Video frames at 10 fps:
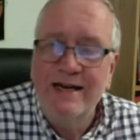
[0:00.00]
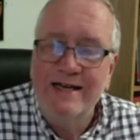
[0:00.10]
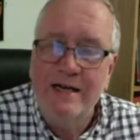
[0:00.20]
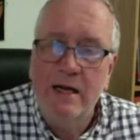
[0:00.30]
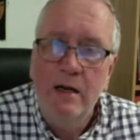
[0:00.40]

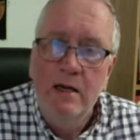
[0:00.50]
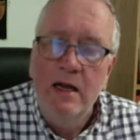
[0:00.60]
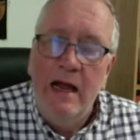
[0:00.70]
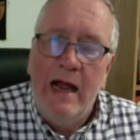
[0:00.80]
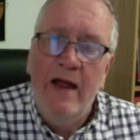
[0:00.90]
to
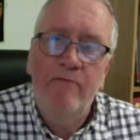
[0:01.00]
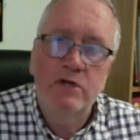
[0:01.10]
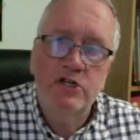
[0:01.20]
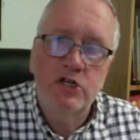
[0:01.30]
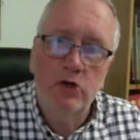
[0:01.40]
have
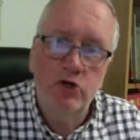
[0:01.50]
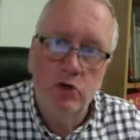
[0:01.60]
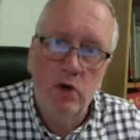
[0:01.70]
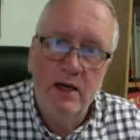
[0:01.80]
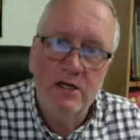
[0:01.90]

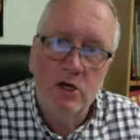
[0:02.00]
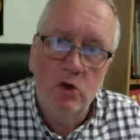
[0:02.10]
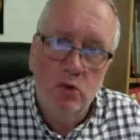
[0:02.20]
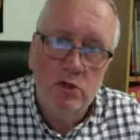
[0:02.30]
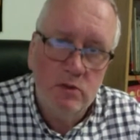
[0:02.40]
social
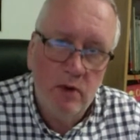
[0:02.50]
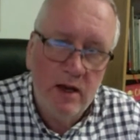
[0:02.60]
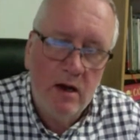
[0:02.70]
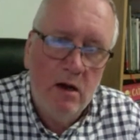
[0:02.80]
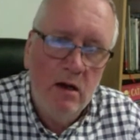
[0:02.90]
intercourse with
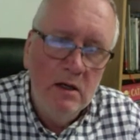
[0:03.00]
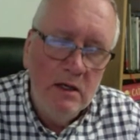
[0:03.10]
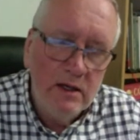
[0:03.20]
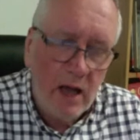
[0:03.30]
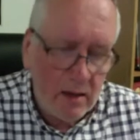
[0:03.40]
our
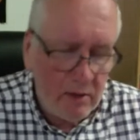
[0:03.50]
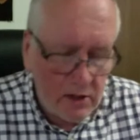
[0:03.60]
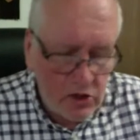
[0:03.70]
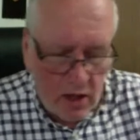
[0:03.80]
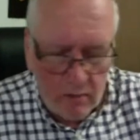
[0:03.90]
gaming
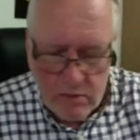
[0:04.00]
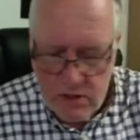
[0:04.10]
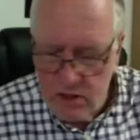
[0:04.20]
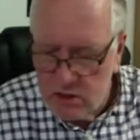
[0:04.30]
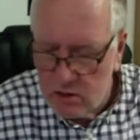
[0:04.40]
chums
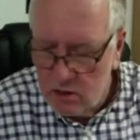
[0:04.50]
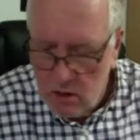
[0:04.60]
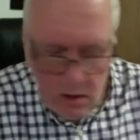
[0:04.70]
is